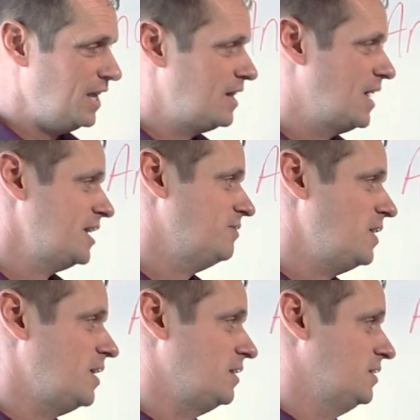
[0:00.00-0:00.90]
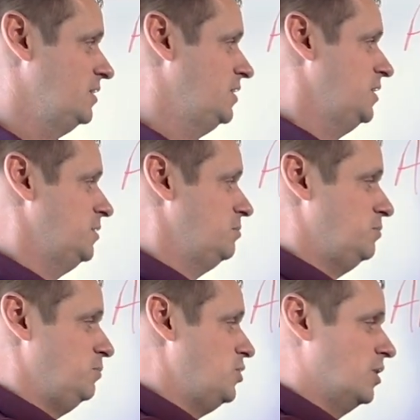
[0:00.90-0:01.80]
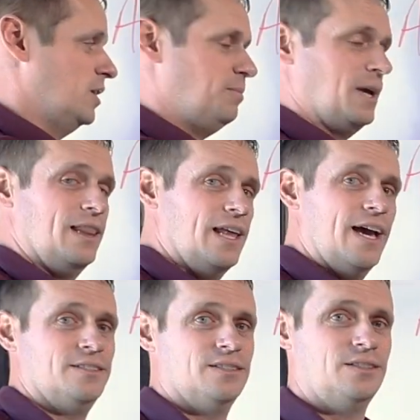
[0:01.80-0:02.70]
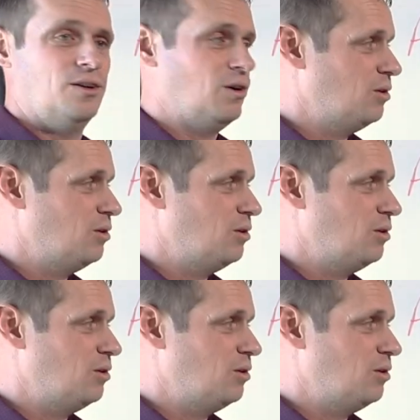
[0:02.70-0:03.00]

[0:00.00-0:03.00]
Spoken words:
Again, that's fine. You're going to pay less,